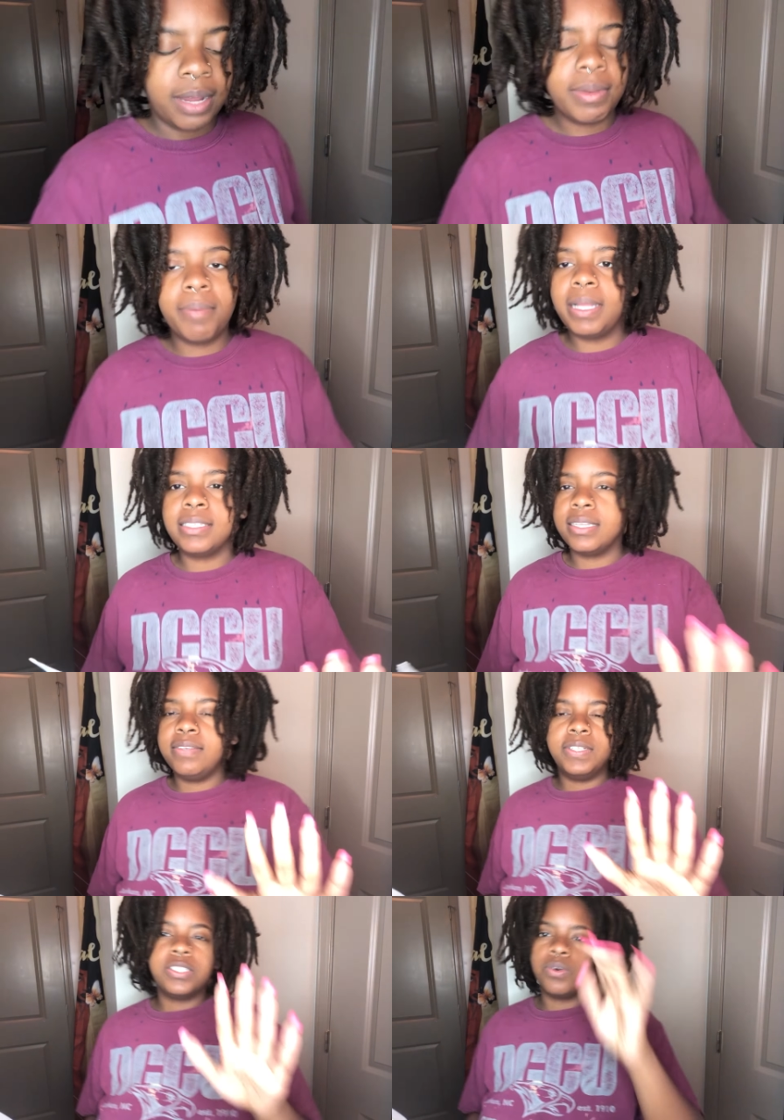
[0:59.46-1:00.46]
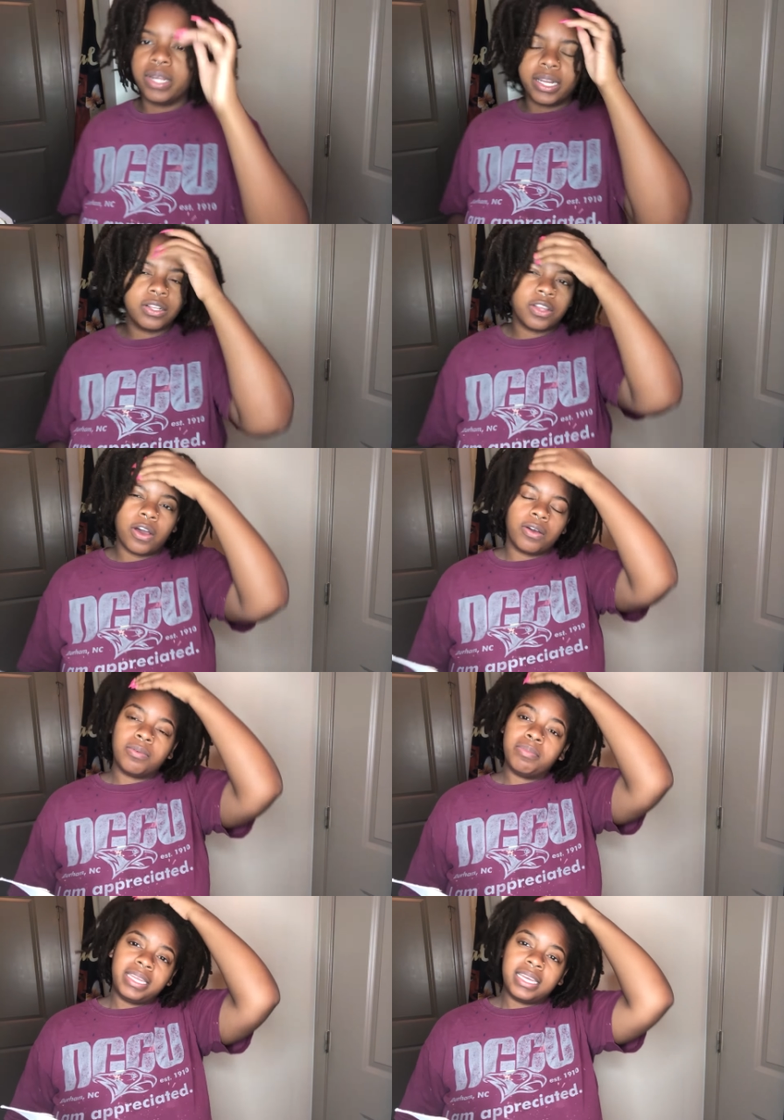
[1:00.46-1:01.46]
So I'm not about to leave this on here
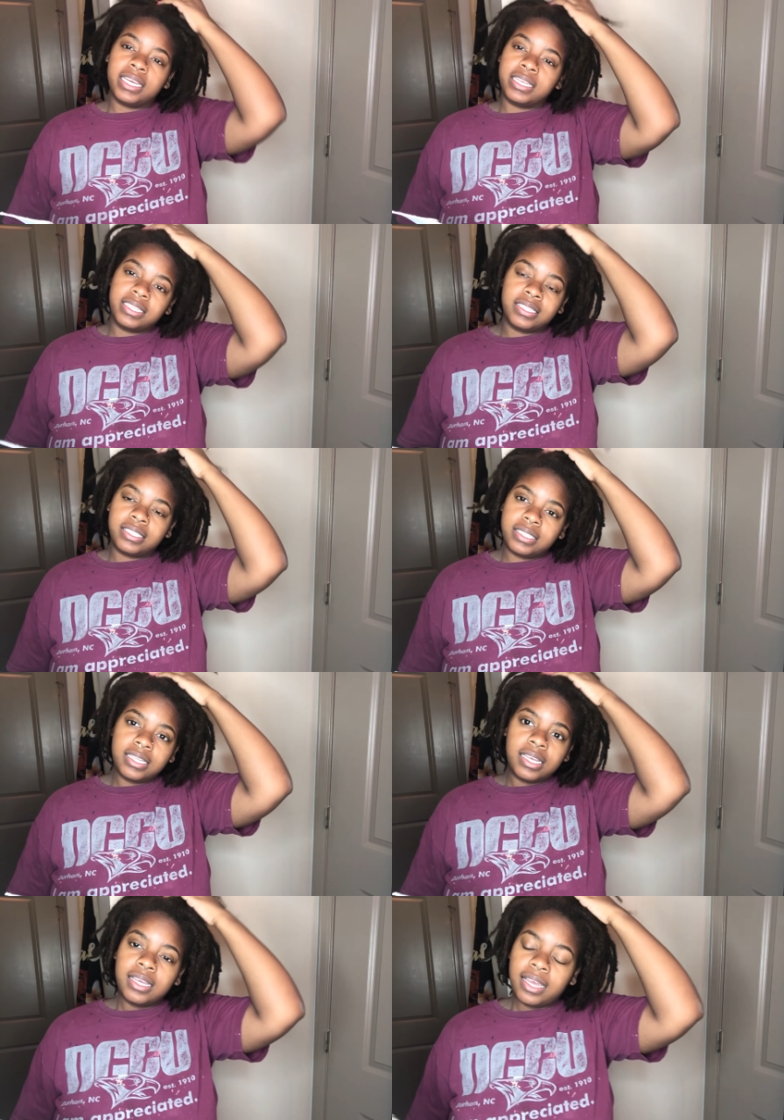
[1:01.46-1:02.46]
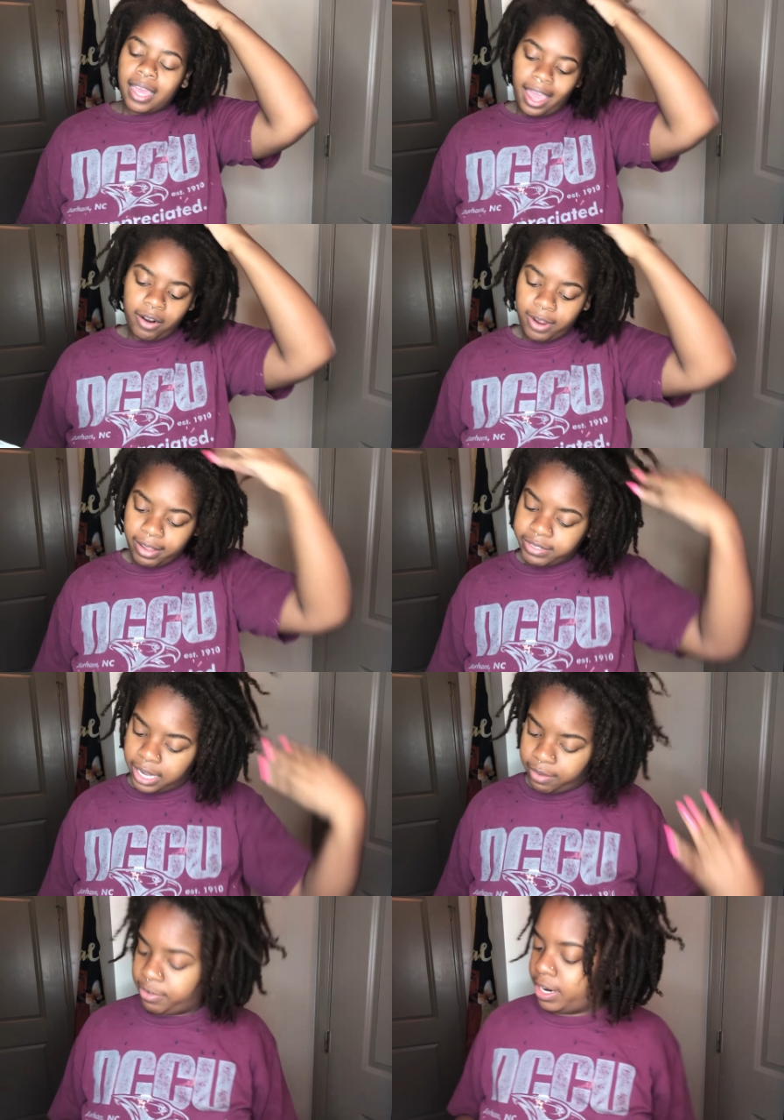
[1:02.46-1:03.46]
long because I don't have
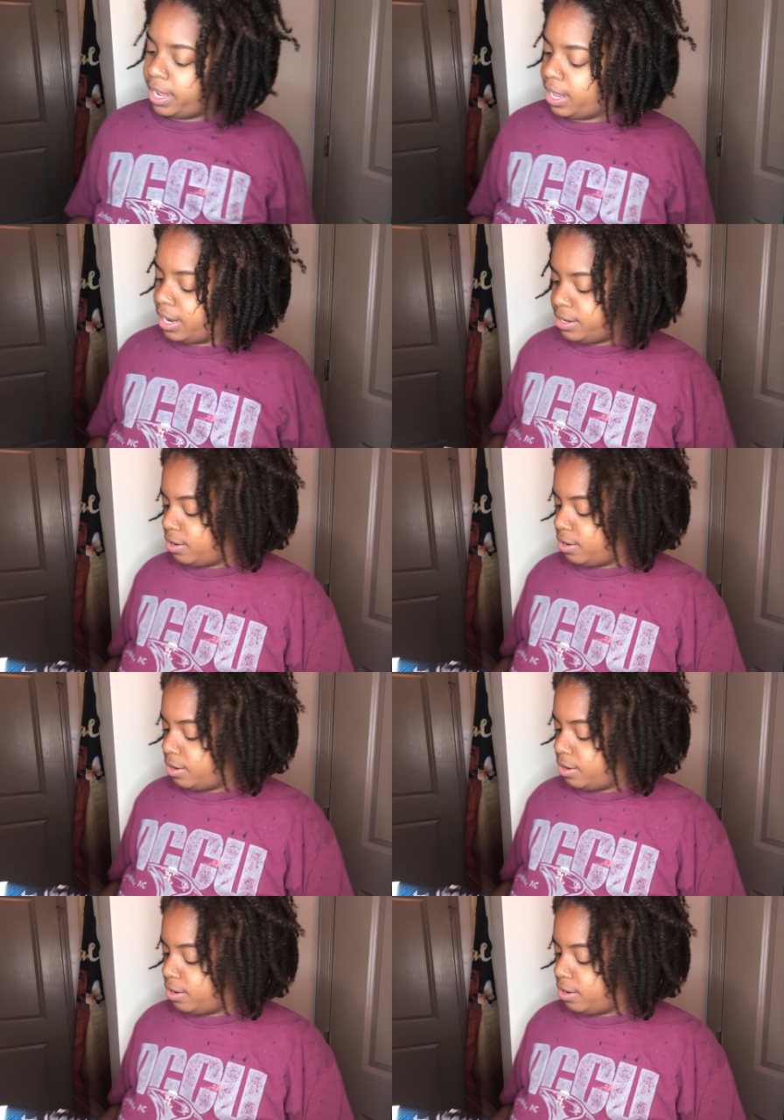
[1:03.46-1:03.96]
time for that, I